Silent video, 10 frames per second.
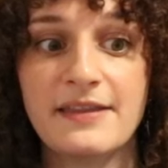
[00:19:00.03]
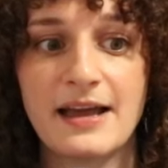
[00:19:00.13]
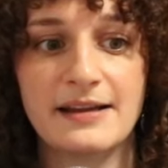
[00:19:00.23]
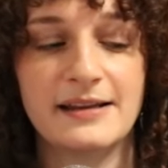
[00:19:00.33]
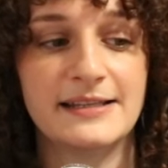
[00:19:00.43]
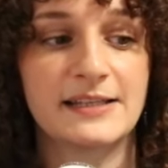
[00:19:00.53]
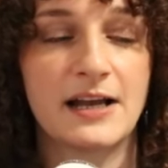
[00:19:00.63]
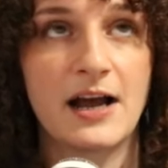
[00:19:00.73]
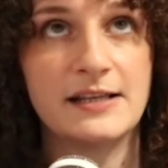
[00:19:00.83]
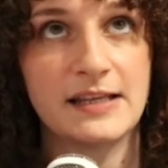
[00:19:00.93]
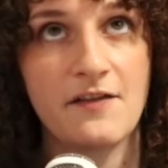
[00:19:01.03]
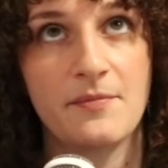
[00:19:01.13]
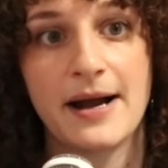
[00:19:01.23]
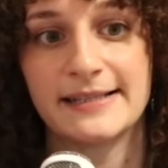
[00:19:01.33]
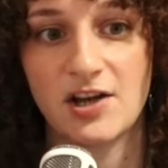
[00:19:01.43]
that is because of
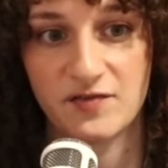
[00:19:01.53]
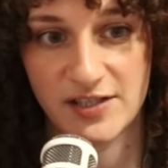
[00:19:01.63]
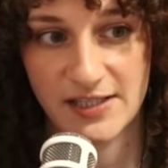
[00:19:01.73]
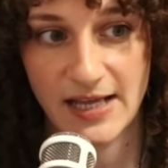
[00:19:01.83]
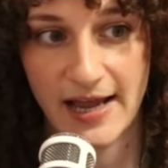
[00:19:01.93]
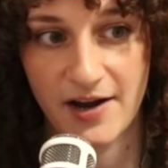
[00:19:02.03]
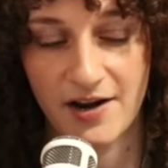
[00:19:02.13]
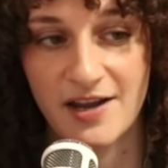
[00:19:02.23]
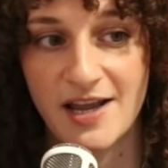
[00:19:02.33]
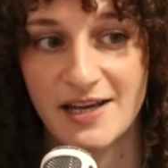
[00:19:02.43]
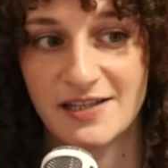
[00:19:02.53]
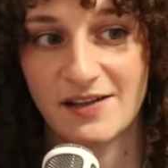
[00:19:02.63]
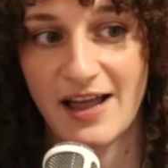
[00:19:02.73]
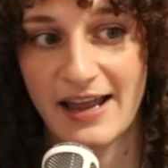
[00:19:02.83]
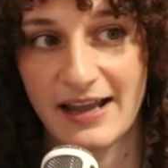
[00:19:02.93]
my selfish desire to,
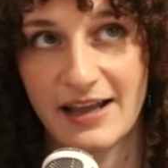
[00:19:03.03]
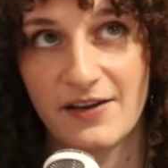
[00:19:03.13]
like,